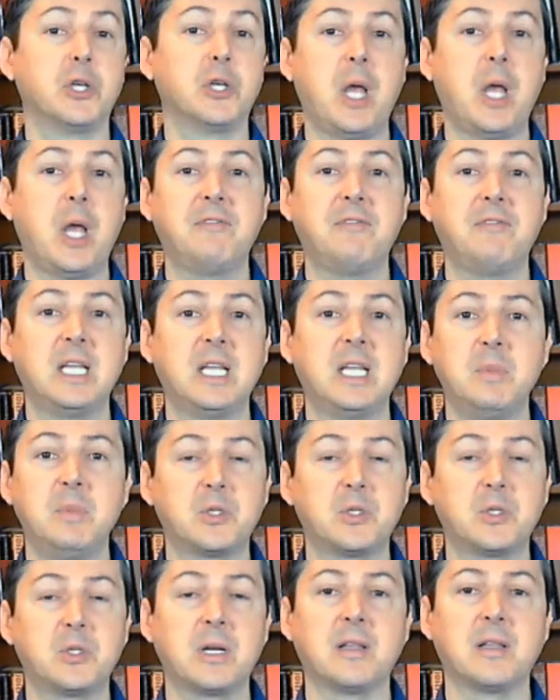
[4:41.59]
because you haven't
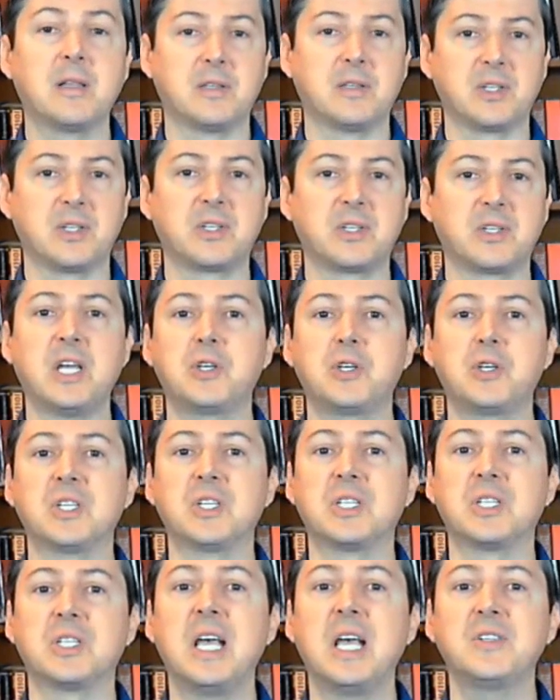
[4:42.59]
demonstrated that the
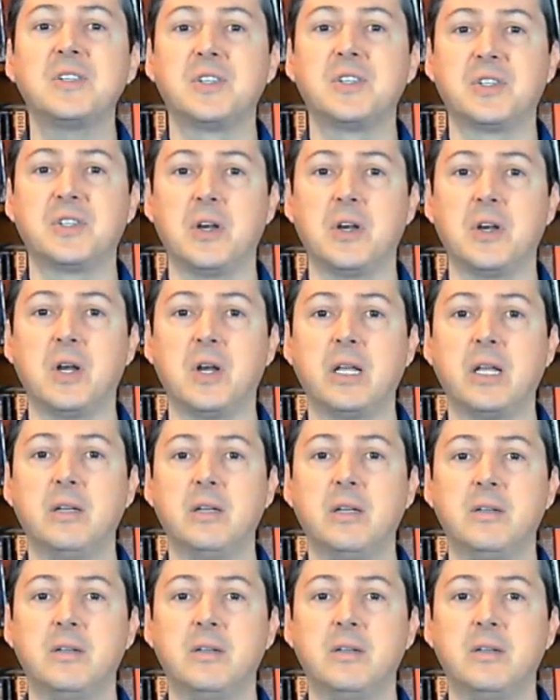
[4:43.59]
succession is necessary.